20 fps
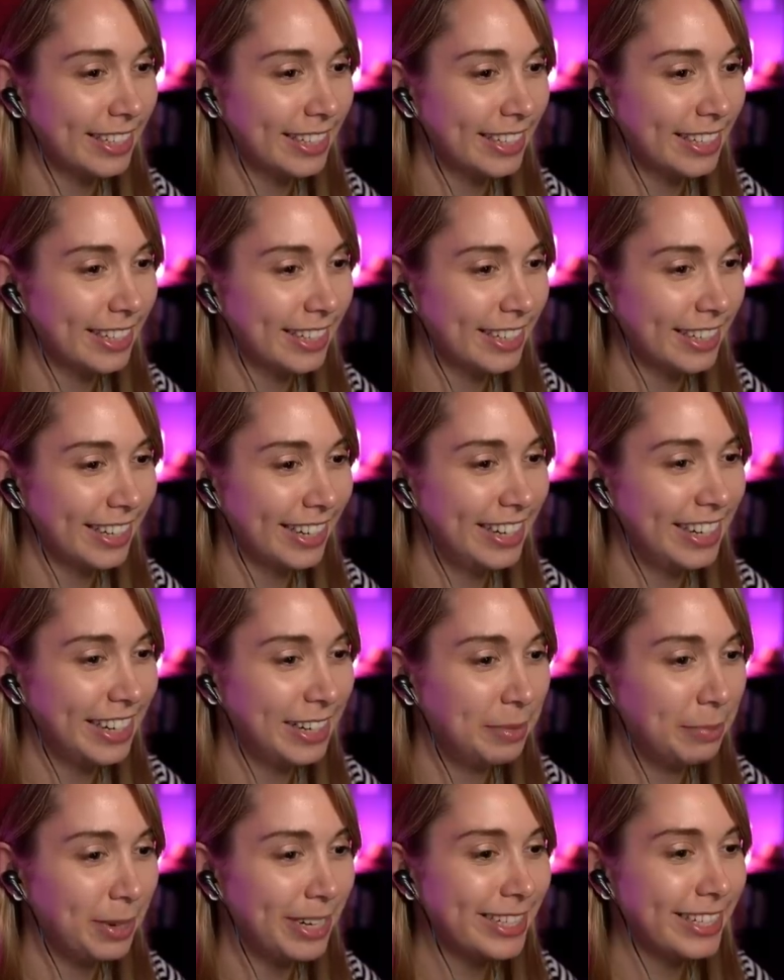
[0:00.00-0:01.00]

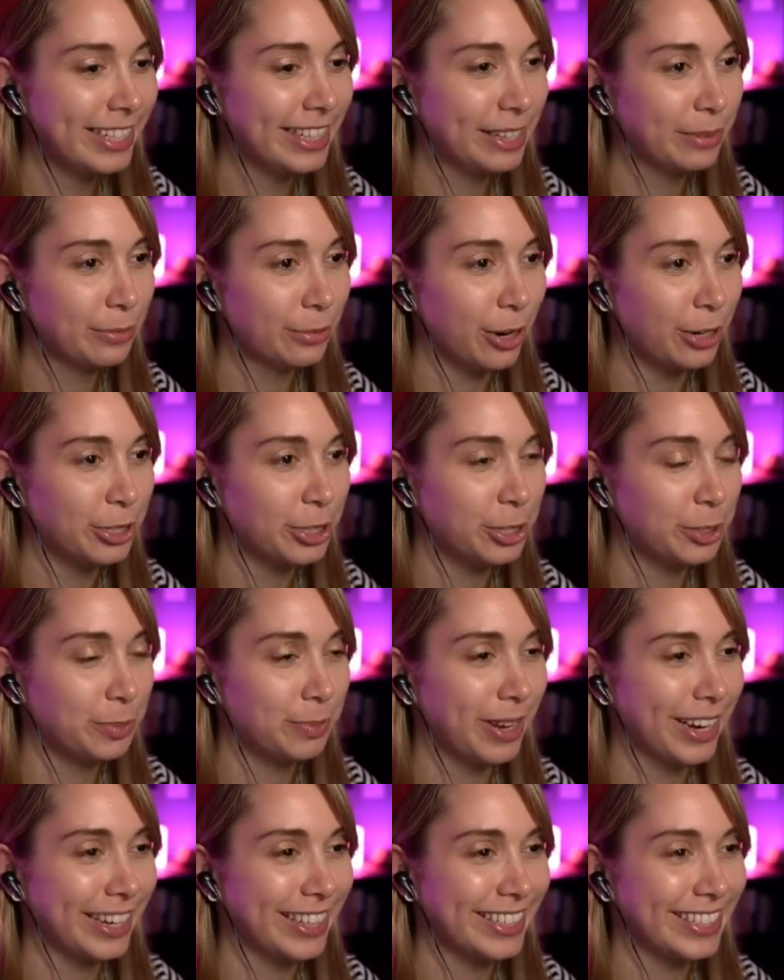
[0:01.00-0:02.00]
he basically rushes
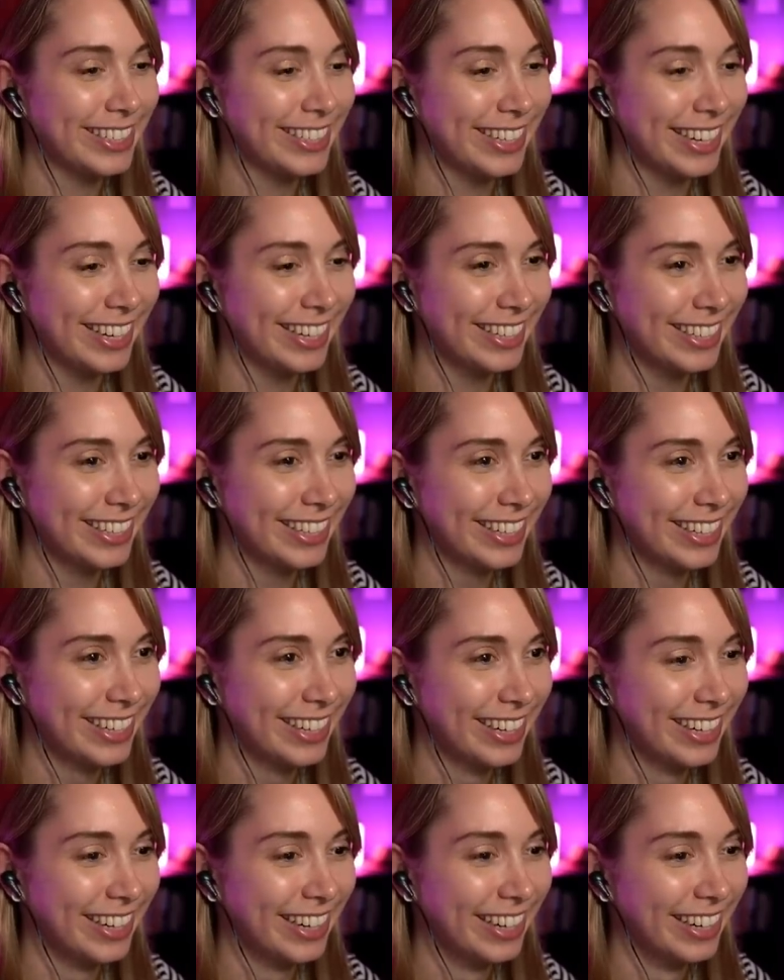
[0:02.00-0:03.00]
back hmm? inside.
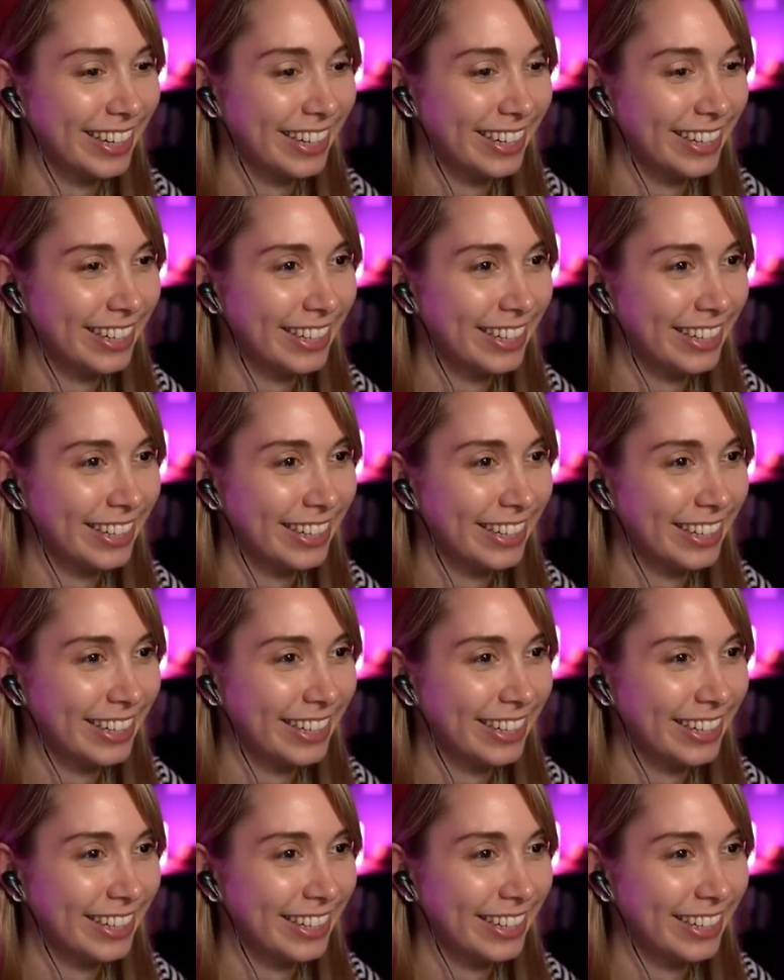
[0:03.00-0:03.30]
and